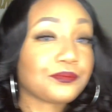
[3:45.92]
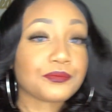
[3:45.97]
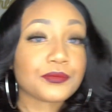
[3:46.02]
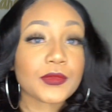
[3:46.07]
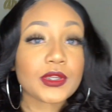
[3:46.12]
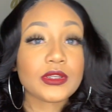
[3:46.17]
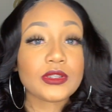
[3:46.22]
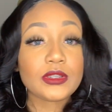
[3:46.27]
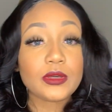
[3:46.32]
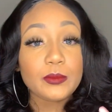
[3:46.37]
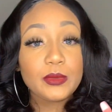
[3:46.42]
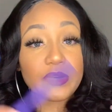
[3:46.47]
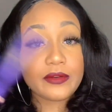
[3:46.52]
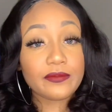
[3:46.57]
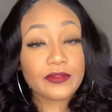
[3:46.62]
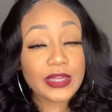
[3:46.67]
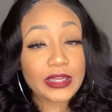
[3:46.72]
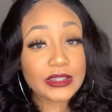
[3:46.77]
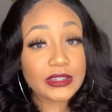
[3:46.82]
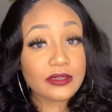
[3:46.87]
So with a
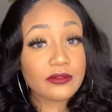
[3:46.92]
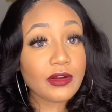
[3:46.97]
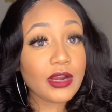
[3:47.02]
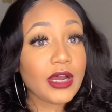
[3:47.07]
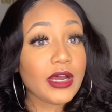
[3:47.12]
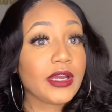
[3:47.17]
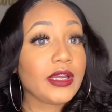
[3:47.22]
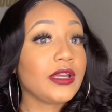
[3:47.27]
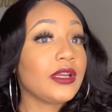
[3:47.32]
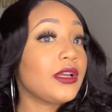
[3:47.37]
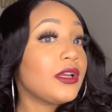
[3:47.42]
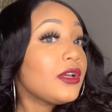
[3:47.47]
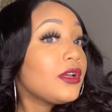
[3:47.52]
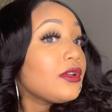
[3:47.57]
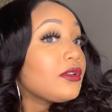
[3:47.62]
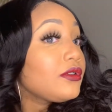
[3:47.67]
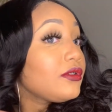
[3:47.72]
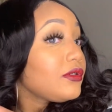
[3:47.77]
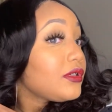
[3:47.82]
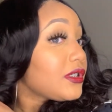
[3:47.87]
flexi rod,
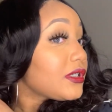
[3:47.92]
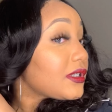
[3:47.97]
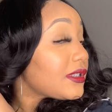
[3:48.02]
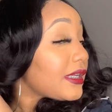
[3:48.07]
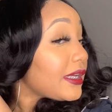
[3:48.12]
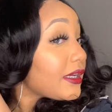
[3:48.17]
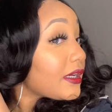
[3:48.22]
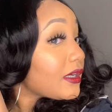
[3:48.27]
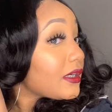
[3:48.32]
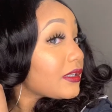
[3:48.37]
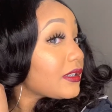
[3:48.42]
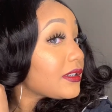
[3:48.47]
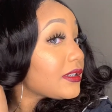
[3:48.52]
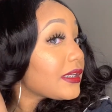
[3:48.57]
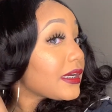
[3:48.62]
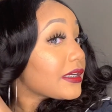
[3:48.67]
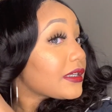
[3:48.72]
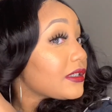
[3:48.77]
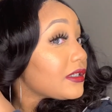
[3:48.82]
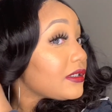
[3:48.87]
you just take a
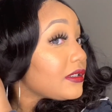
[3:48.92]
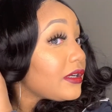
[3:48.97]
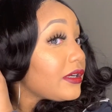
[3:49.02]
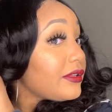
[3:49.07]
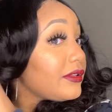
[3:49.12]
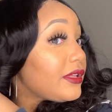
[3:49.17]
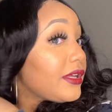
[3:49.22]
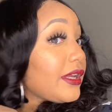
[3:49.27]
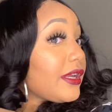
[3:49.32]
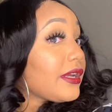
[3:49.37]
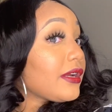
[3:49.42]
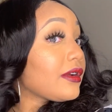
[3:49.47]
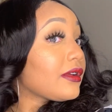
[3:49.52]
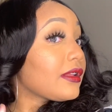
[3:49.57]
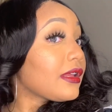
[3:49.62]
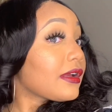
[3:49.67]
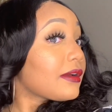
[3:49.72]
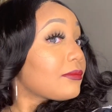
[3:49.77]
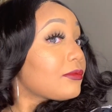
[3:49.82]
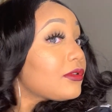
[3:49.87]
section of the hair,
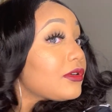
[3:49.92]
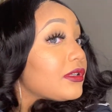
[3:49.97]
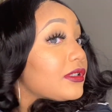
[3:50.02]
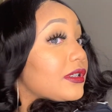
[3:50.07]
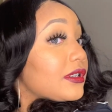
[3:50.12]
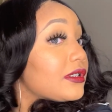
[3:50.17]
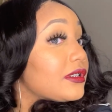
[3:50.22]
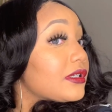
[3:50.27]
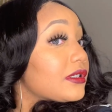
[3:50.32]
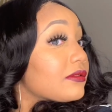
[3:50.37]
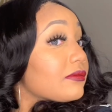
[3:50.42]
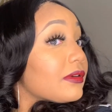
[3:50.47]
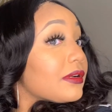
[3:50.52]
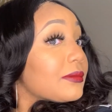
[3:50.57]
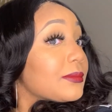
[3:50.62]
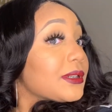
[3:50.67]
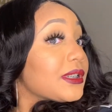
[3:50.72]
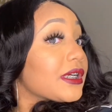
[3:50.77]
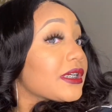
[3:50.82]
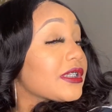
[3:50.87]
like I'm gonna take just a
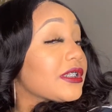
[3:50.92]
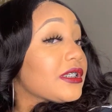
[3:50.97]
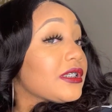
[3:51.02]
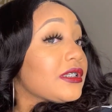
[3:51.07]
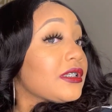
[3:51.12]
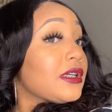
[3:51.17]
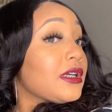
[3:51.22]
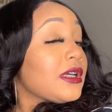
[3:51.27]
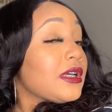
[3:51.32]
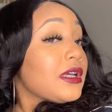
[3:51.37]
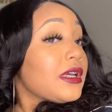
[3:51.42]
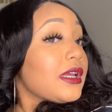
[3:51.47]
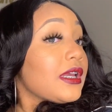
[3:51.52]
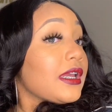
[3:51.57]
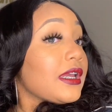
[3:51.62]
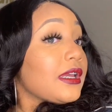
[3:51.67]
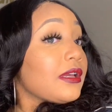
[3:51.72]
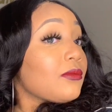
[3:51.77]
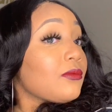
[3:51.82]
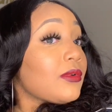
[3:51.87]
random section,
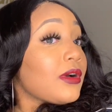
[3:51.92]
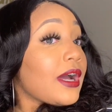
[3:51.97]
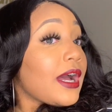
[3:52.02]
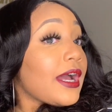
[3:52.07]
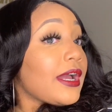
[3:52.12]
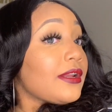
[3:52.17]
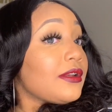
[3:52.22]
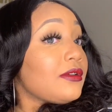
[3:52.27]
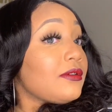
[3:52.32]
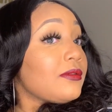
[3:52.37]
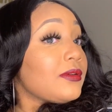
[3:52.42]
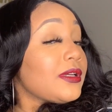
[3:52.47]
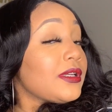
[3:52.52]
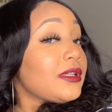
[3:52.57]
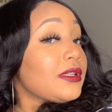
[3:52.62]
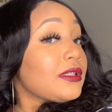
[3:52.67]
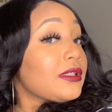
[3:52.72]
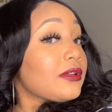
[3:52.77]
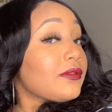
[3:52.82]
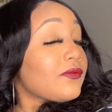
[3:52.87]
and what I do
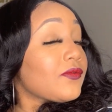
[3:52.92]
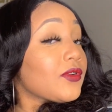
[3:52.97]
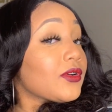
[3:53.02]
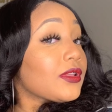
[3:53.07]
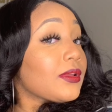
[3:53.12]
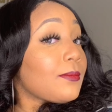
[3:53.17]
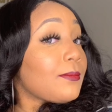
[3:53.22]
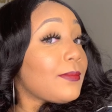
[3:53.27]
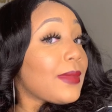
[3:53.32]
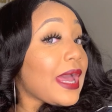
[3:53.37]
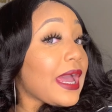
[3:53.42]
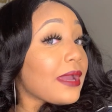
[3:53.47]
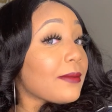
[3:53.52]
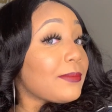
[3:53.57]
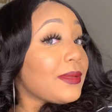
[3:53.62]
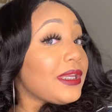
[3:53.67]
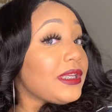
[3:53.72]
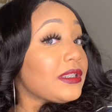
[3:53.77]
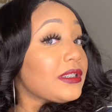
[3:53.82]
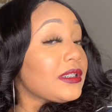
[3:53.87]
is for the back
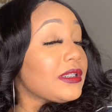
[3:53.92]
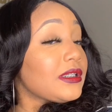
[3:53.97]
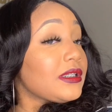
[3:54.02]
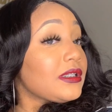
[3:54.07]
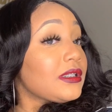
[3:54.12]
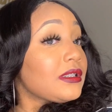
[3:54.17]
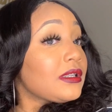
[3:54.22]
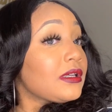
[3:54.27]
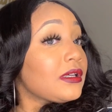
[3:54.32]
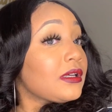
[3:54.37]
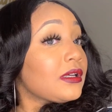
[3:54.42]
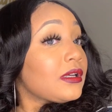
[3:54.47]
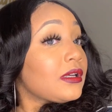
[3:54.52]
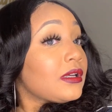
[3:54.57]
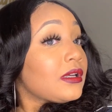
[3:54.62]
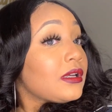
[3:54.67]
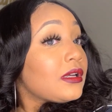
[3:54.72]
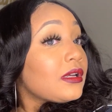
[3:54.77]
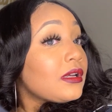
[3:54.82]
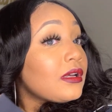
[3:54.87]
pieces,
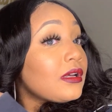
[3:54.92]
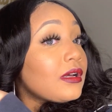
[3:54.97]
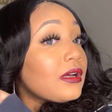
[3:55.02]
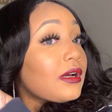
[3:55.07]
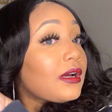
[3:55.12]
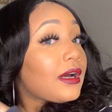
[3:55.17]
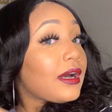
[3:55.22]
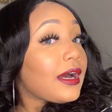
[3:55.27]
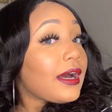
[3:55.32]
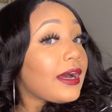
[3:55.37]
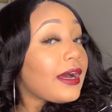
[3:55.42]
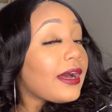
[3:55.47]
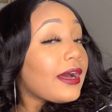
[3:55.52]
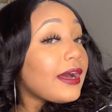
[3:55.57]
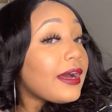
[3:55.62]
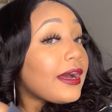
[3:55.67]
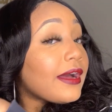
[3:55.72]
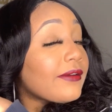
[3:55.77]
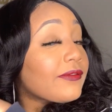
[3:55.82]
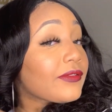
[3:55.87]

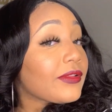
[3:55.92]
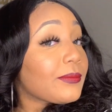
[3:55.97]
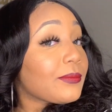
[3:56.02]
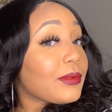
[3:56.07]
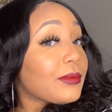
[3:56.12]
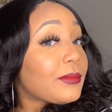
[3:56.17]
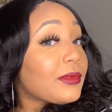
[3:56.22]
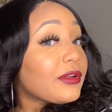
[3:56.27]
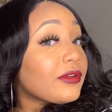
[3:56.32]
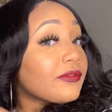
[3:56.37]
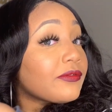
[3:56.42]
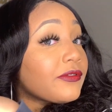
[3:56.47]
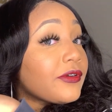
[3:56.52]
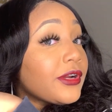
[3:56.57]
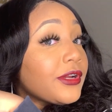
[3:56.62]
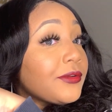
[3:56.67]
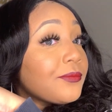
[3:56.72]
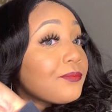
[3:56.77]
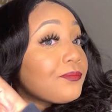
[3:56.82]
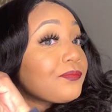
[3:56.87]
I flip them on the
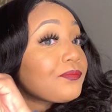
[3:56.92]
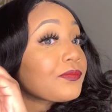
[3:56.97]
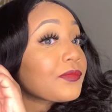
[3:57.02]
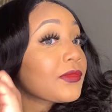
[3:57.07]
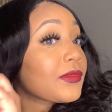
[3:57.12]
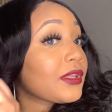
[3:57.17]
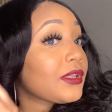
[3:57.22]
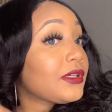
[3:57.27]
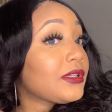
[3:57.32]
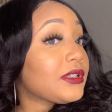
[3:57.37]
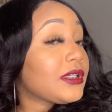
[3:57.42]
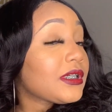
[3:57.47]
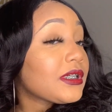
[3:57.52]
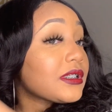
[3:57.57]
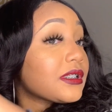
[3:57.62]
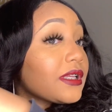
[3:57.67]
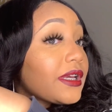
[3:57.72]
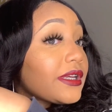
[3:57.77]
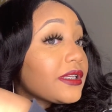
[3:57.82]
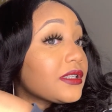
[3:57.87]
front,
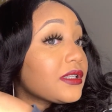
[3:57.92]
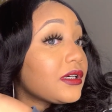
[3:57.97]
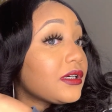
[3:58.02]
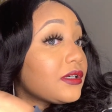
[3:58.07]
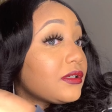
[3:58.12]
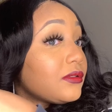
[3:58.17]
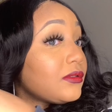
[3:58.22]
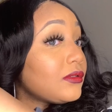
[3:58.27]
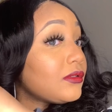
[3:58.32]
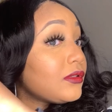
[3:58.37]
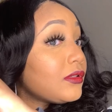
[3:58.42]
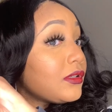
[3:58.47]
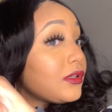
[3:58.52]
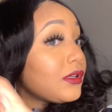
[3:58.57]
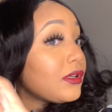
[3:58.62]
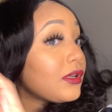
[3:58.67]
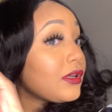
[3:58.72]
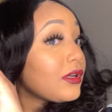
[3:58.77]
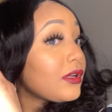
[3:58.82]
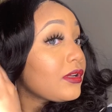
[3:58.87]
just like so.
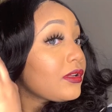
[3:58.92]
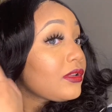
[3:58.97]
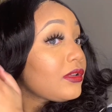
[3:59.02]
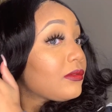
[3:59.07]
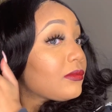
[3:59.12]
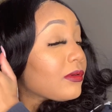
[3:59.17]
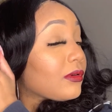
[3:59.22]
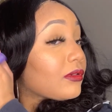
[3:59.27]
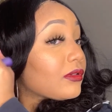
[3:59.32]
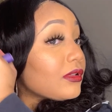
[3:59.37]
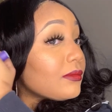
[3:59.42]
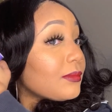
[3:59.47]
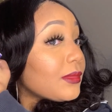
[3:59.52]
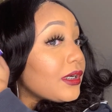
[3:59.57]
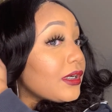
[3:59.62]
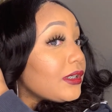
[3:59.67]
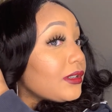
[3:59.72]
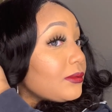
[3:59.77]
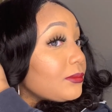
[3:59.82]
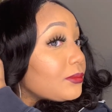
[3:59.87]
You roll them
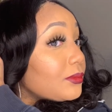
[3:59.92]
up,